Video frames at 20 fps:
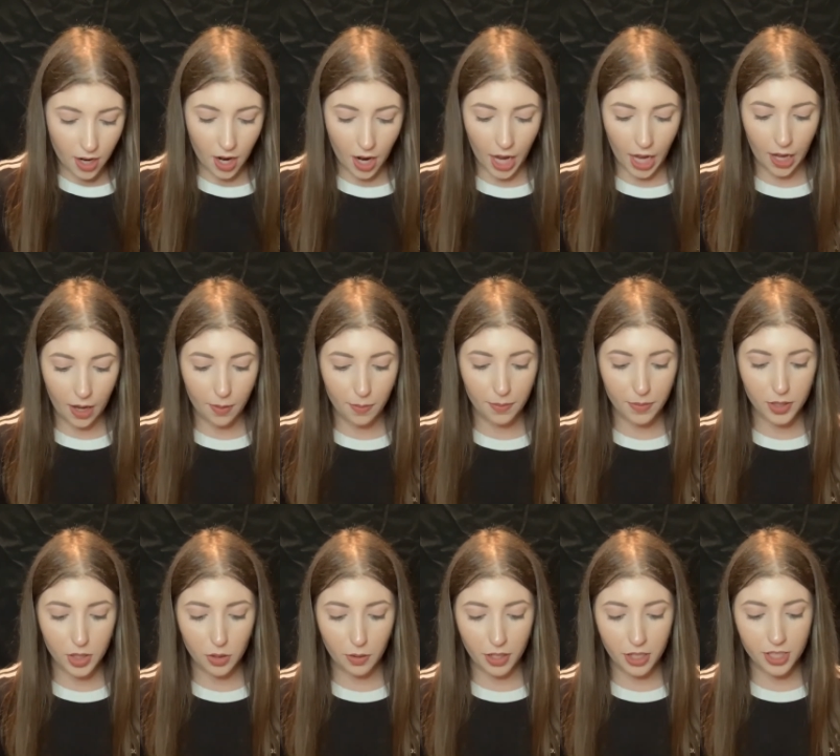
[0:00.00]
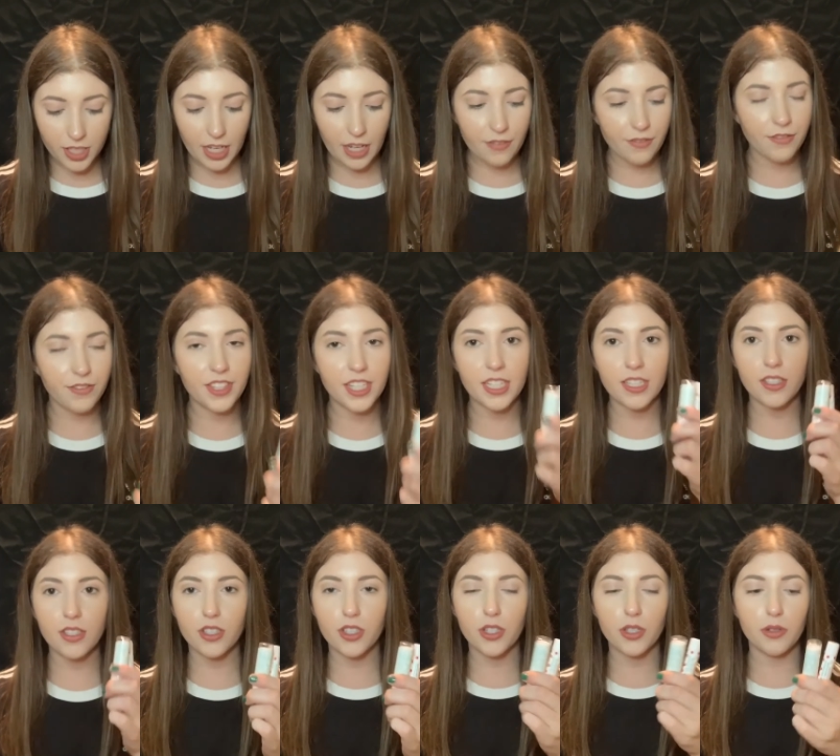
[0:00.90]
So I just have
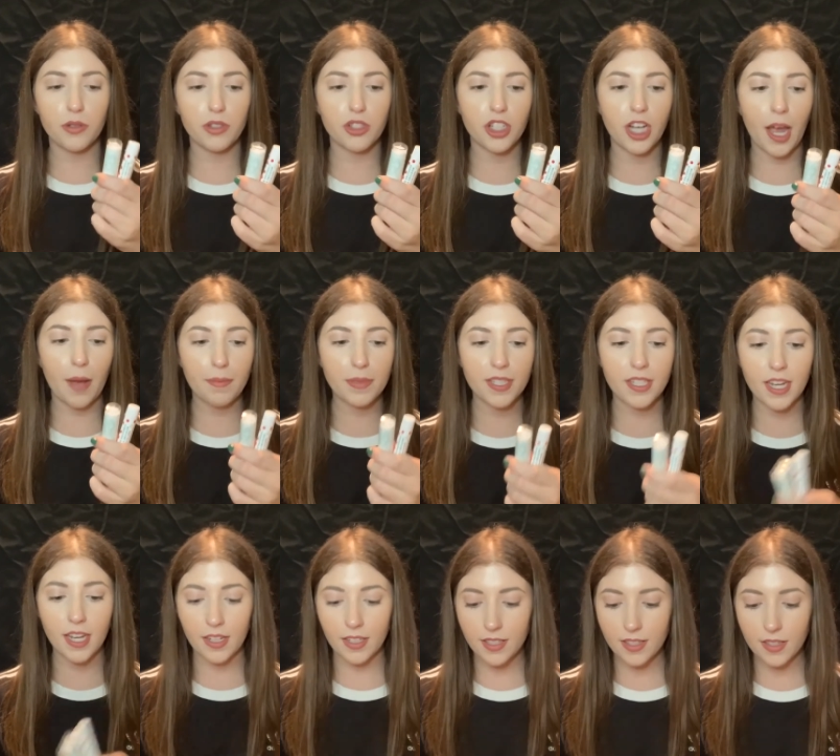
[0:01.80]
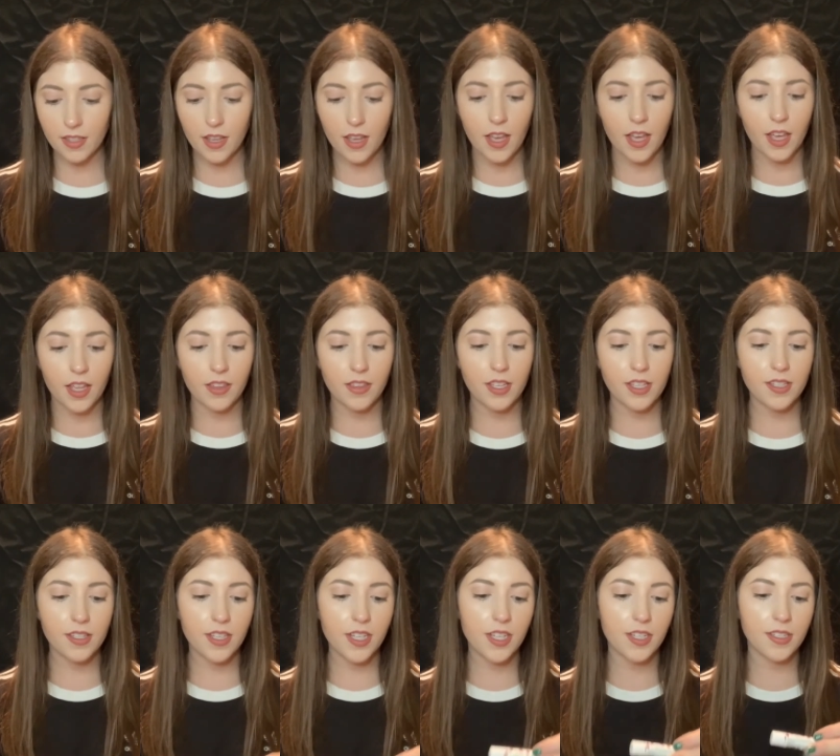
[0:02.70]
these 2 chapsticks.
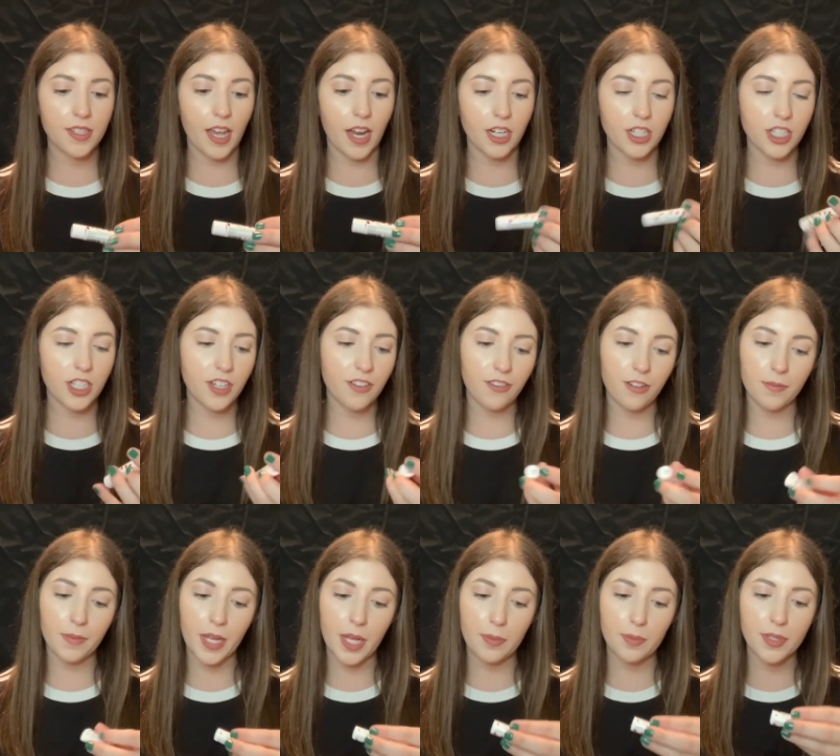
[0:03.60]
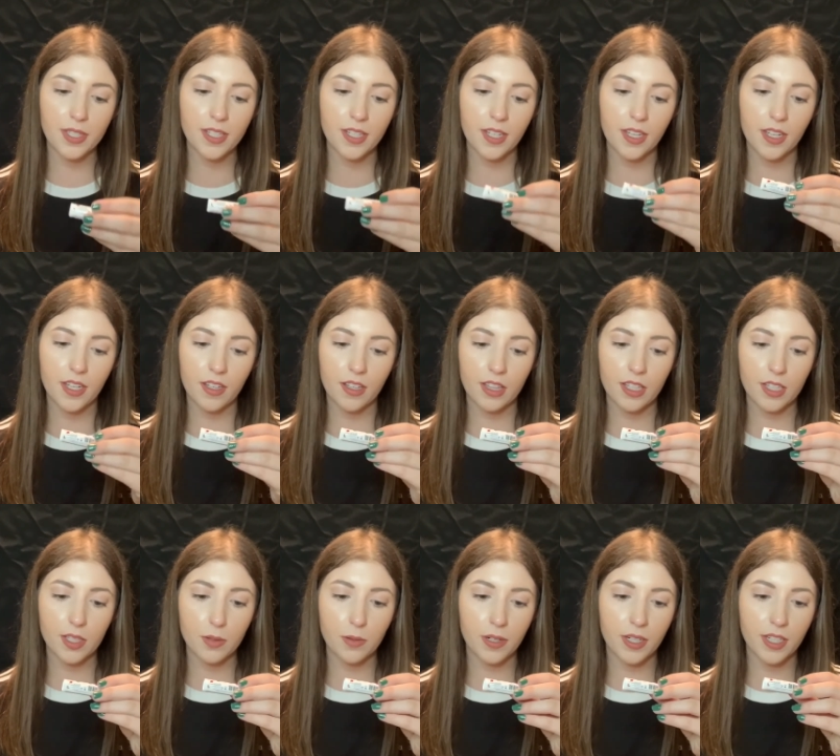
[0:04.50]
This is actually from Ipsy.
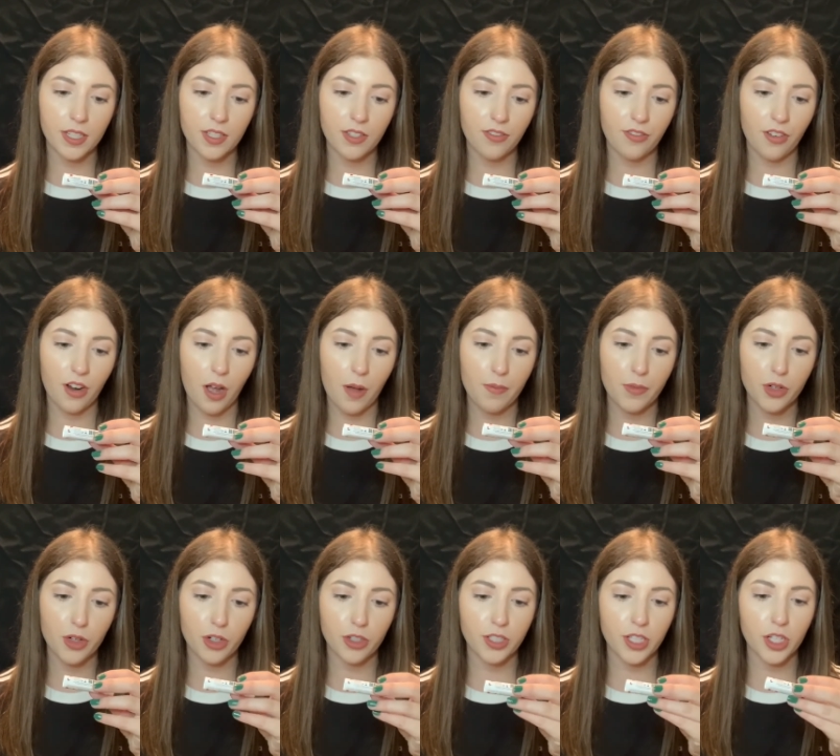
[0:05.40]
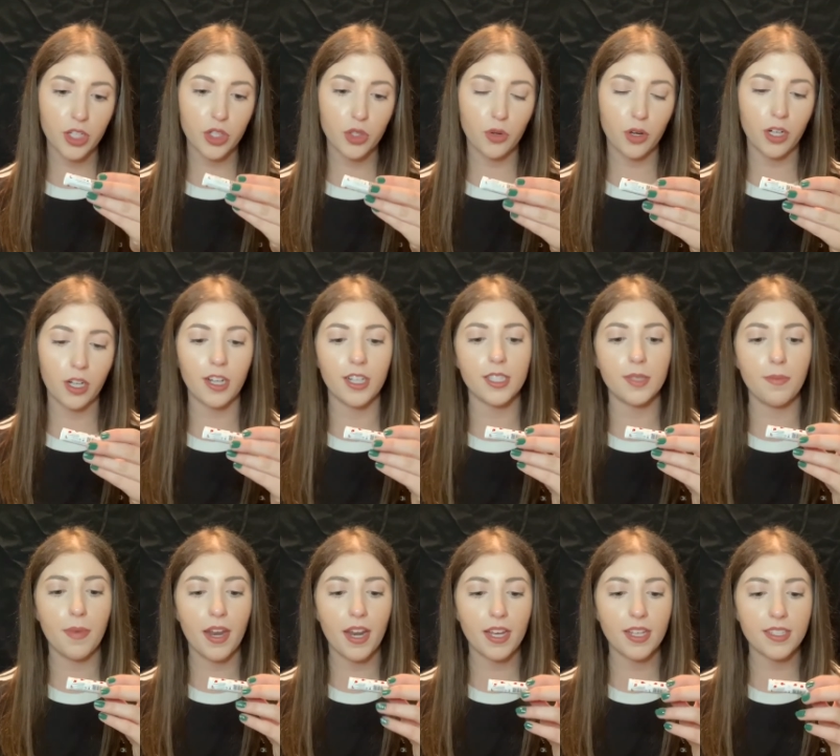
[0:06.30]
This one is from Jersey Shore
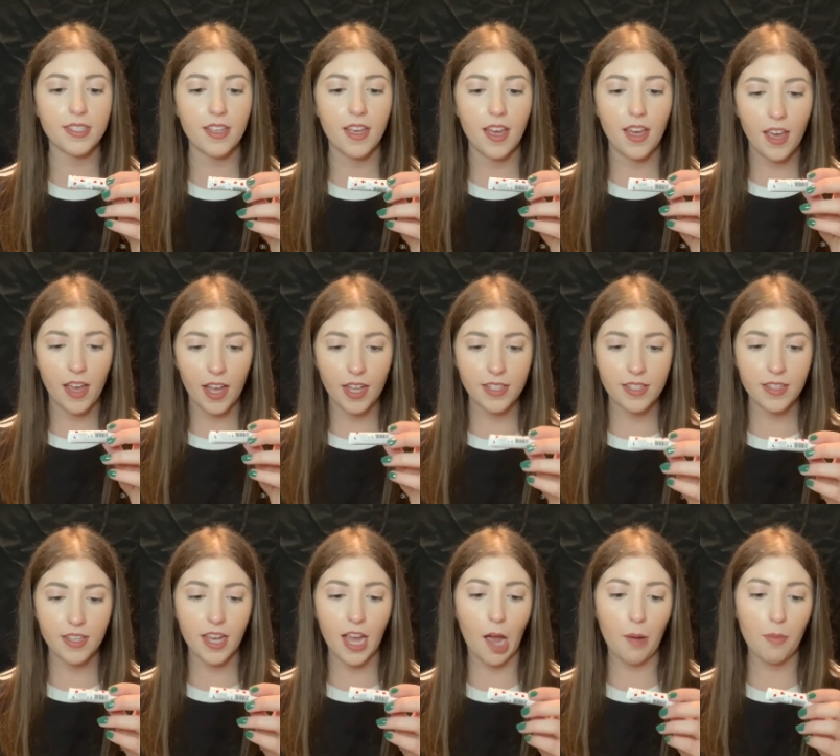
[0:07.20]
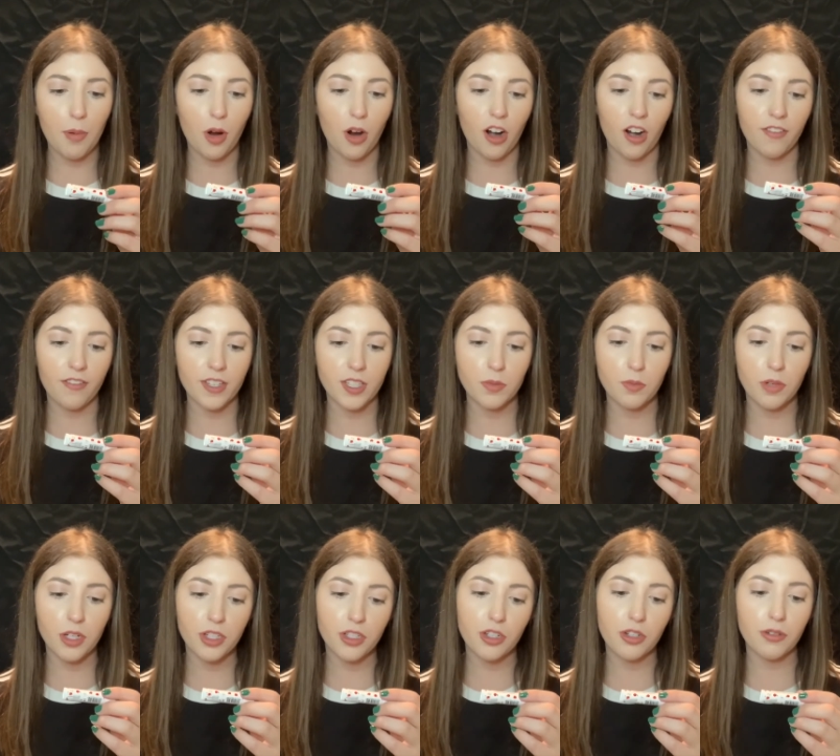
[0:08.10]
Cosmetics. It's the Apple Harvest
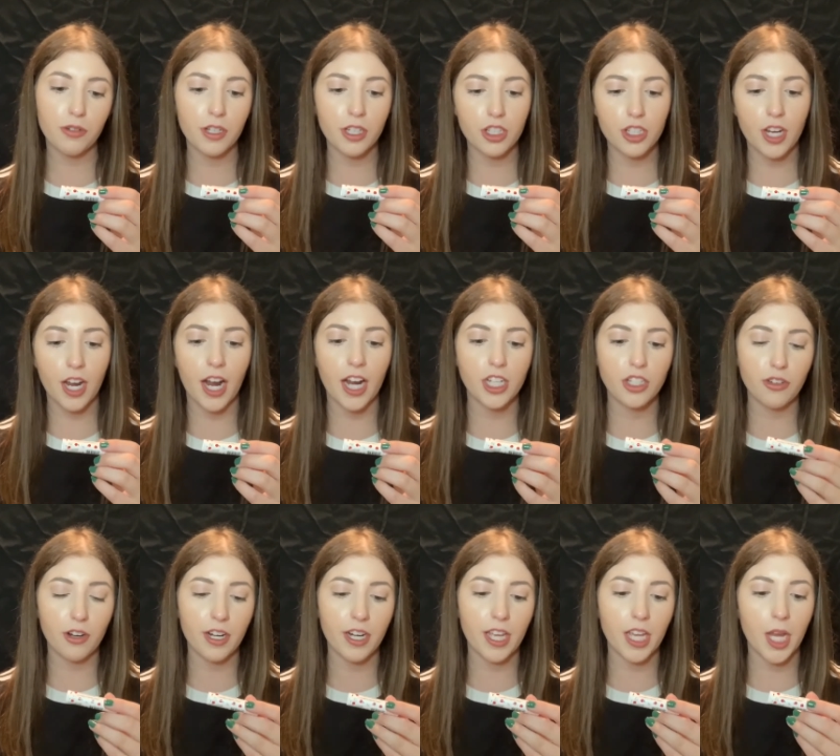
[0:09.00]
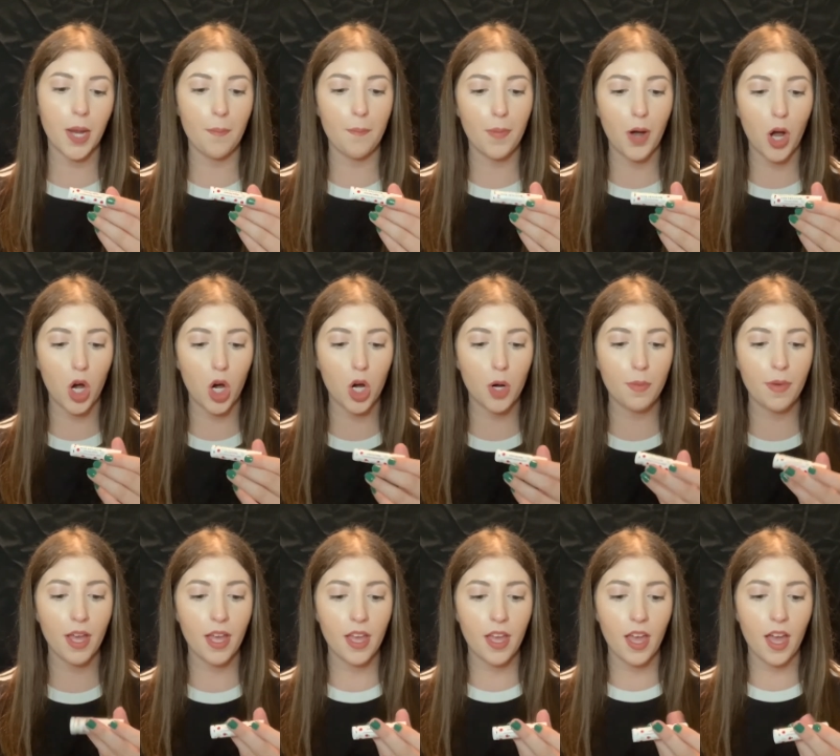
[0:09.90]
Moisture Rich Hydrating Balm.
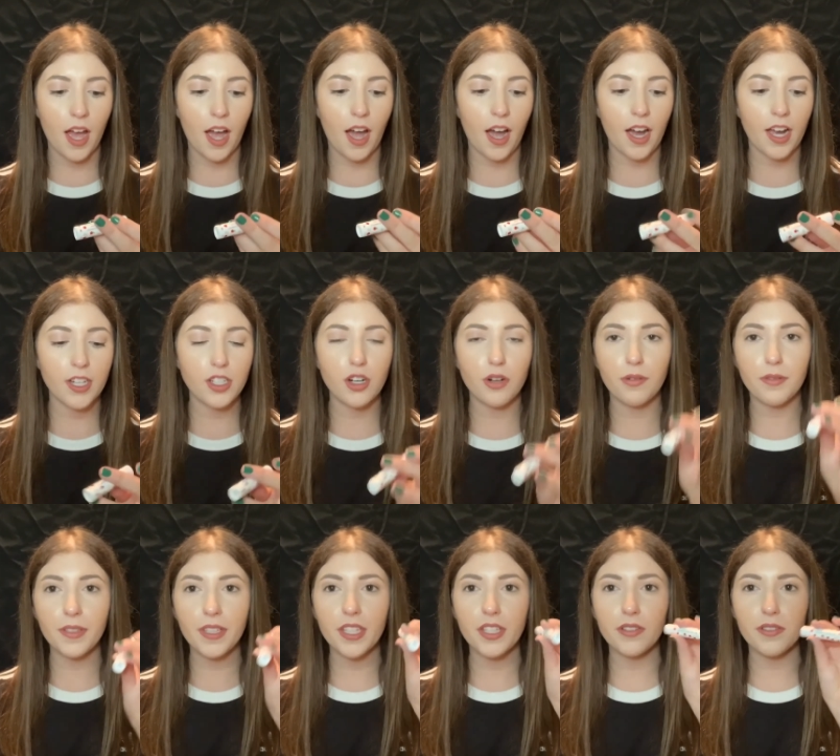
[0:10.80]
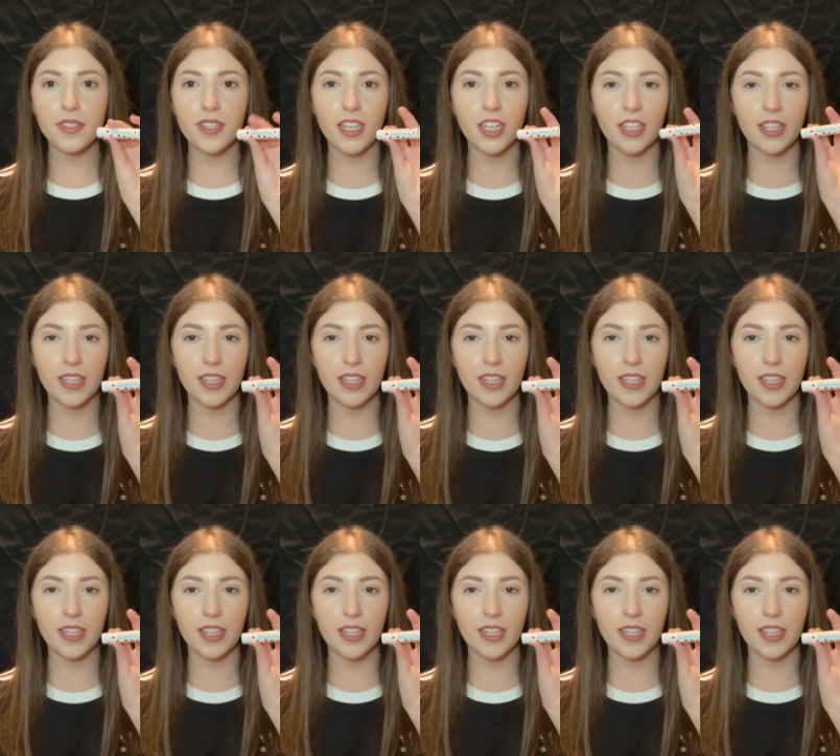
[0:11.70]
I don't really use like